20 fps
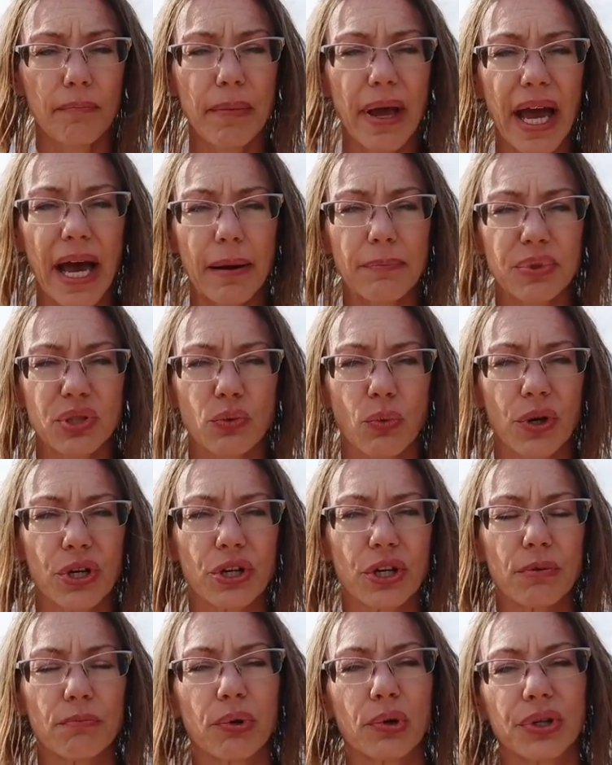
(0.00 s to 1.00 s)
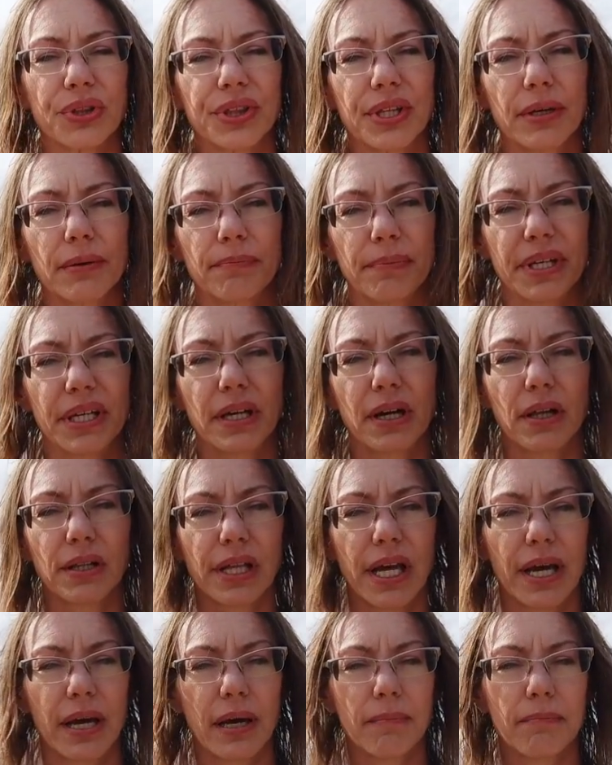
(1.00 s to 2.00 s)
maps where you can put the
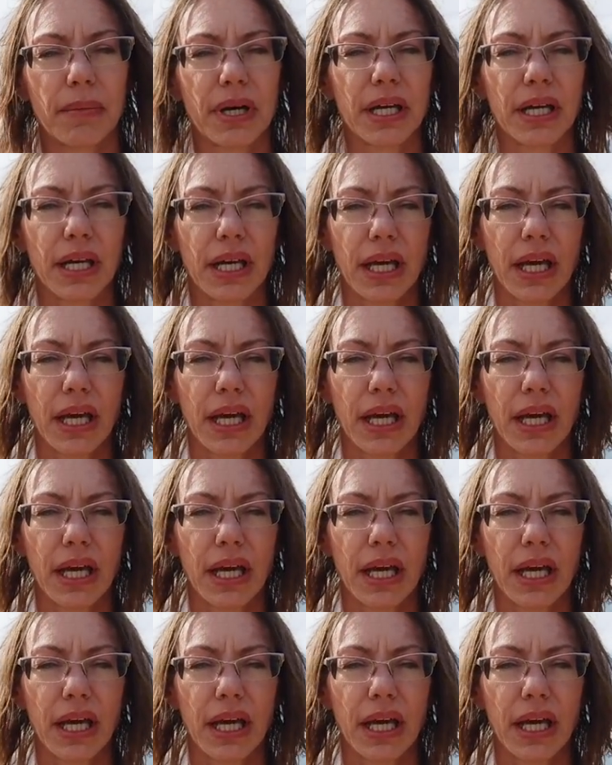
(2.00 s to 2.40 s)
BLM